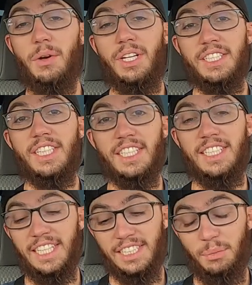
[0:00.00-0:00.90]
I know it is going to
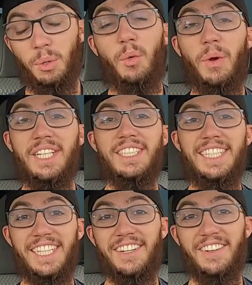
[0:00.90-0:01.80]
sink because he put weights
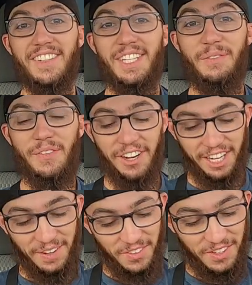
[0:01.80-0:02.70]
in here. He put
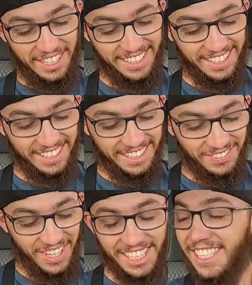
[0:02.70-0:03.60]
a couple weights in here and he
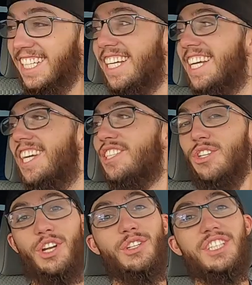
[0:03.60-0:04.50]
smashed it.
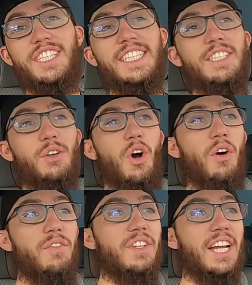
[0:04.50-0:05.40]
So I know it's going to sink. So
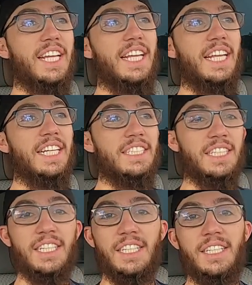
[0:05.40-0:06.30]
hopefully I can get it
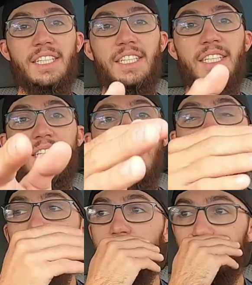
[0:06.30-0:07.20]
to,
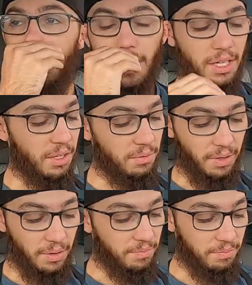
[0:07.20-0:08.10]
I don't know,
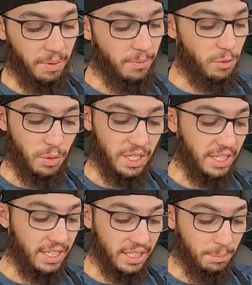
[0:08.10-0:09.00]
I'll maybe run
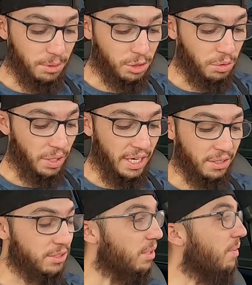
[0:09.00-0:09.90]
it like a lipless
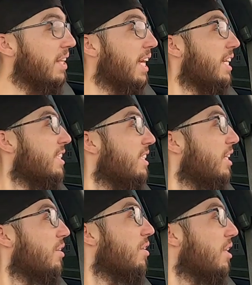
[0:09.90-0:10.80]
crank or something like that. It's
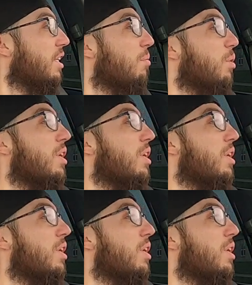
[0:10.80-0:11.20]
still early in the